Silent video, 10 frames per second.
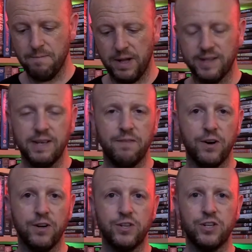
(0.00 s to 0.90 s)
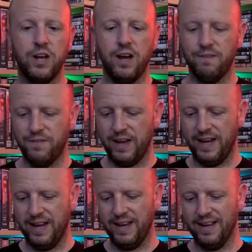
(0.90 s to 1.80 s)
multiverse of
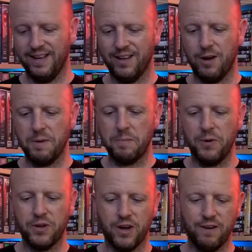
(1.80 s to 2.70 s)
comic book